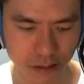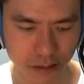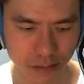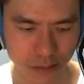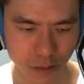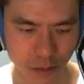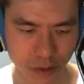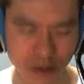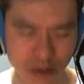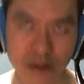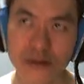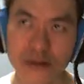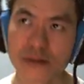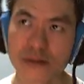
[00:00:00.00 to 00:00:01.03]
But with the
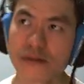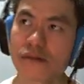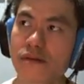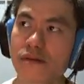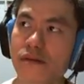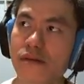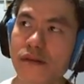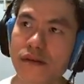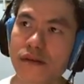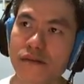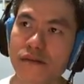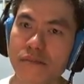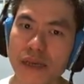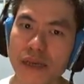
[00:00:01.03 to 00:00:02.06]
current
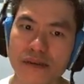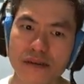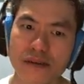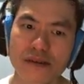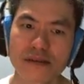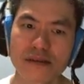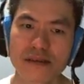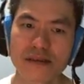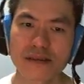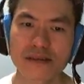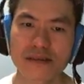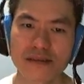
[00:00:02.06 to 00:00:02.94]
meta, this